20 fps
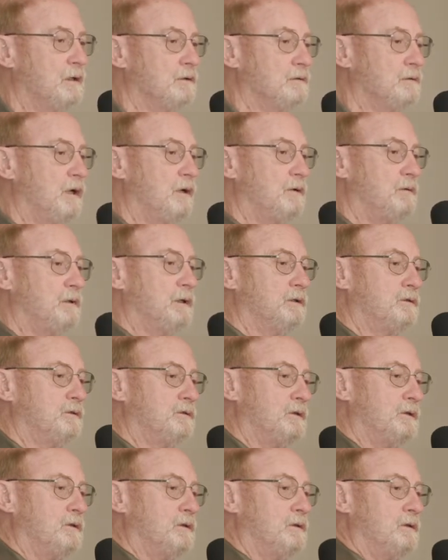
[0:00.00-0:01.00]

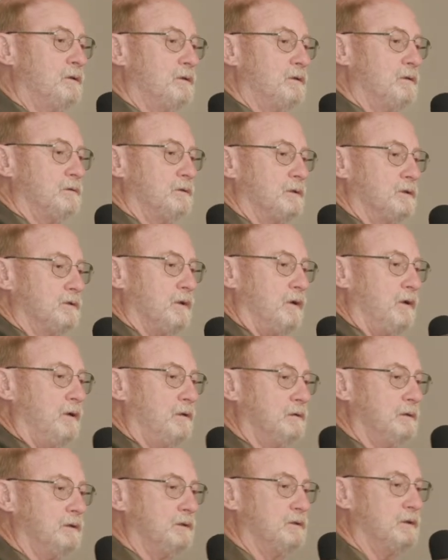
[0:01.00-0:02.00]
Lois, who is
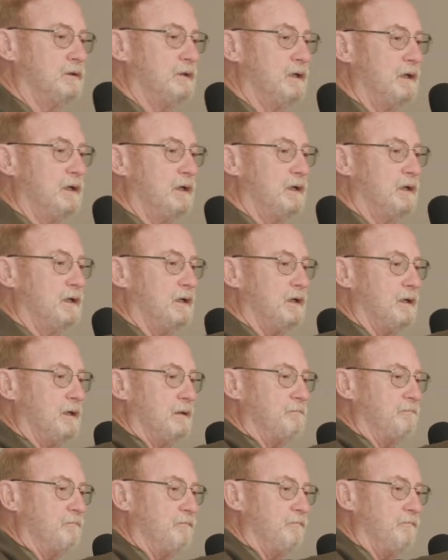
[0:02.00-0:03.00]
always
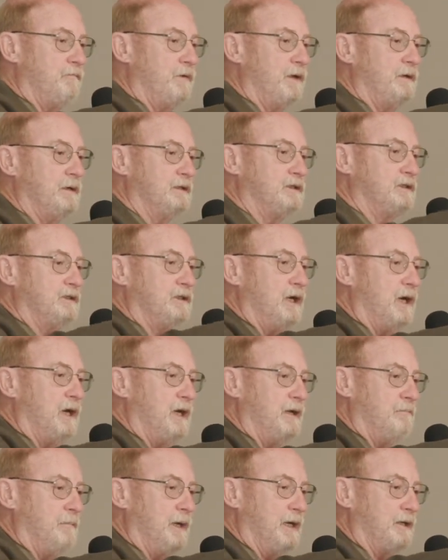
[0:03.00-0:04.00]
very
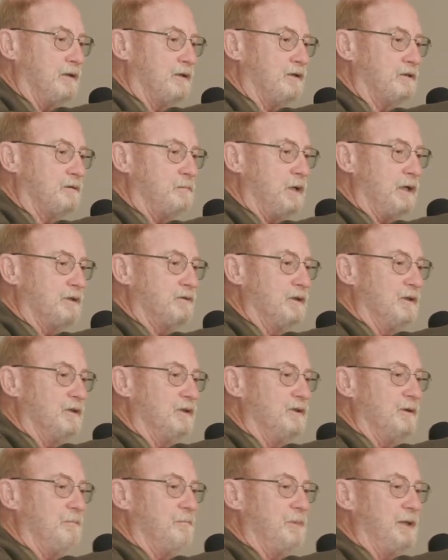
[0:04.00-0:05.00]
shy about expressing
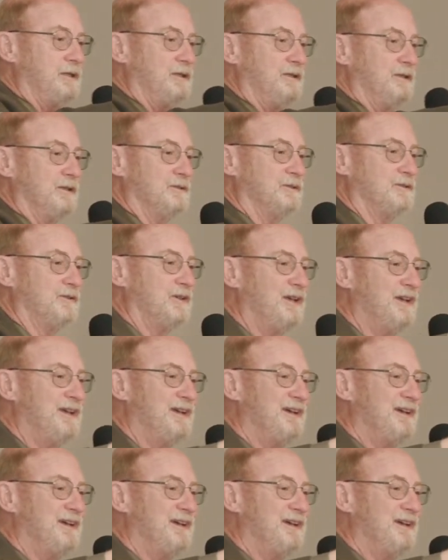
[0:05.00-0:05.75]
her opinions,